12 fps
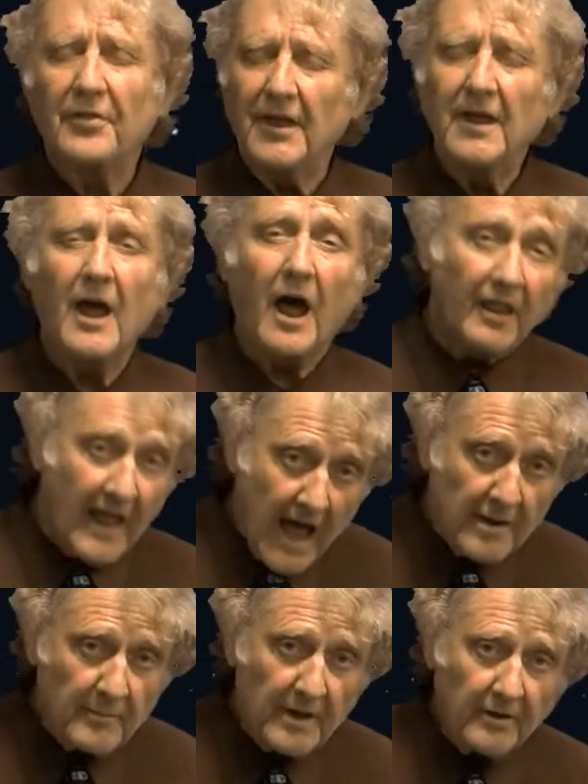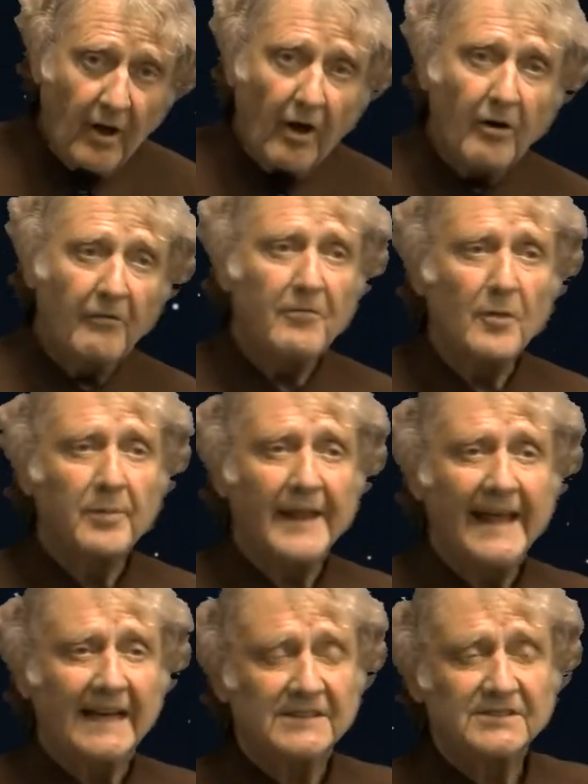the alignment of the
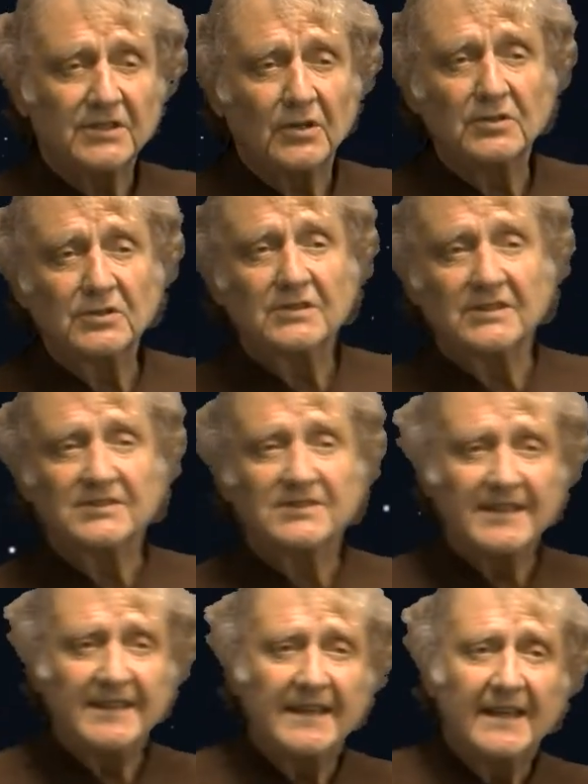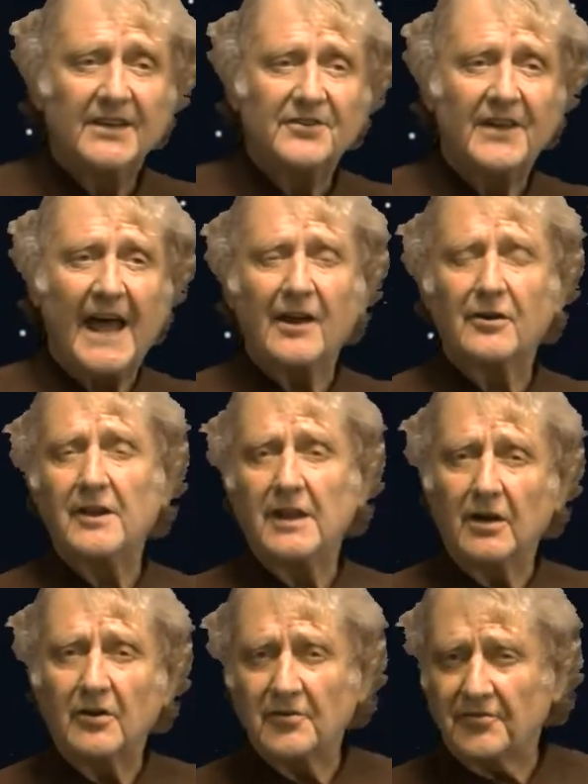planets. So you can see Saturn
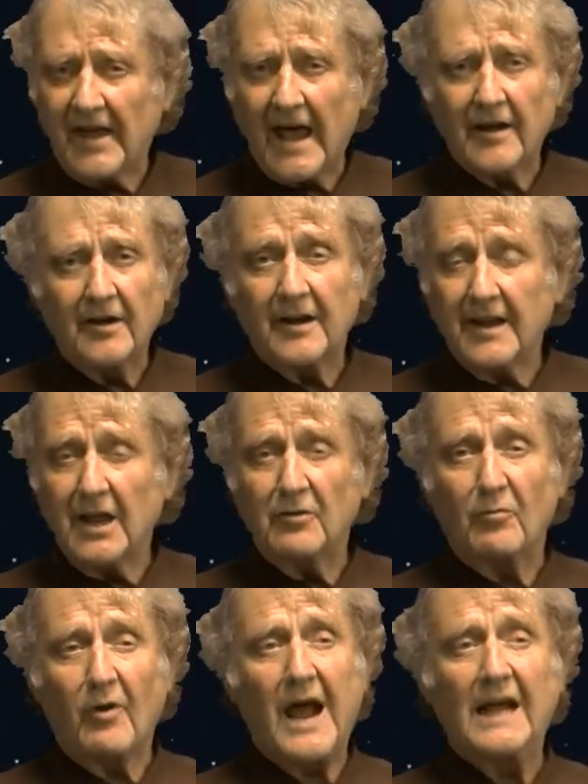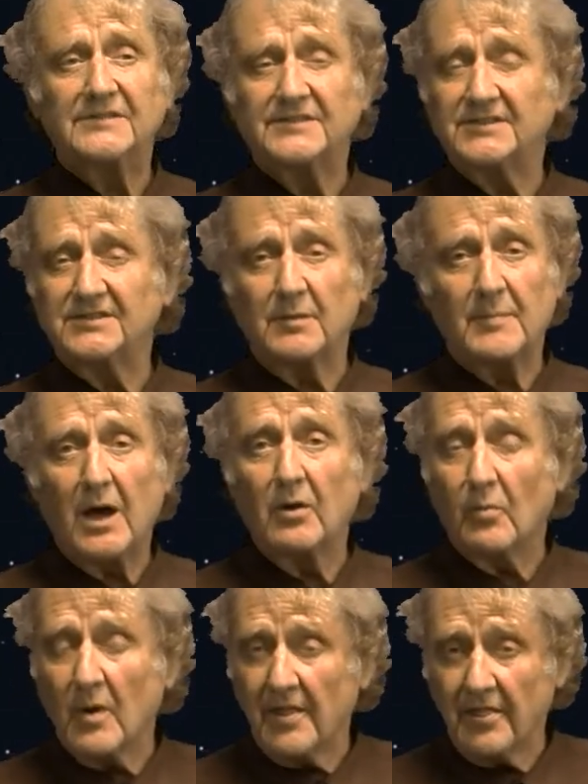here, and Saturn again rises
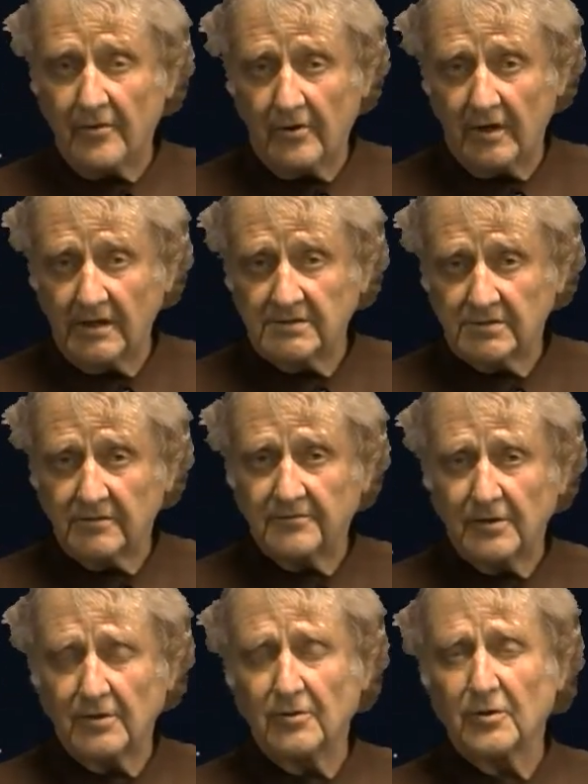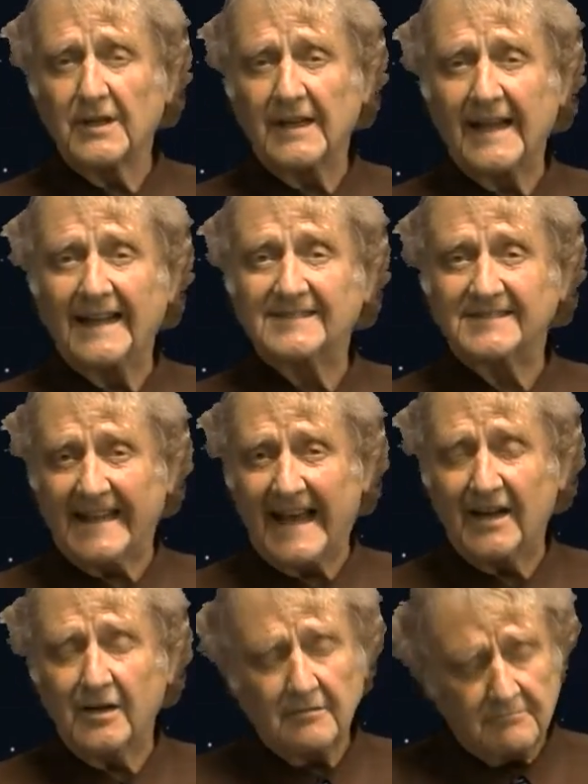about 1:30. So if you're looking at
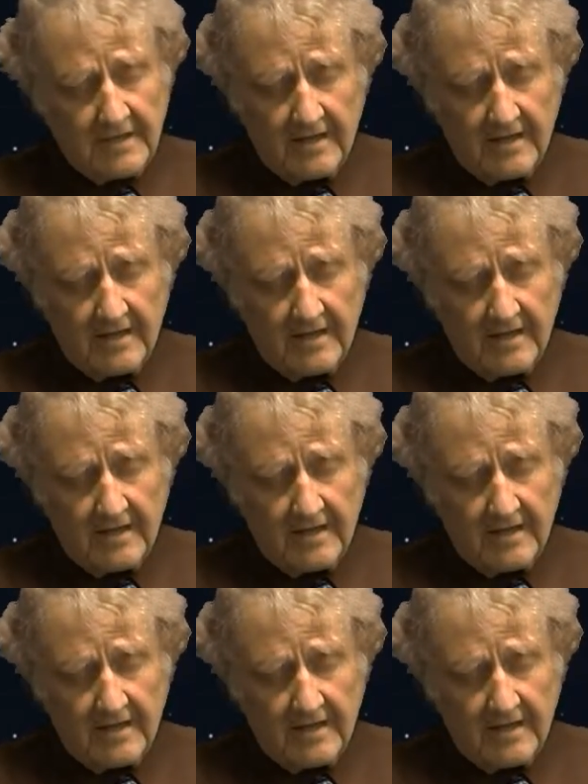Saturn,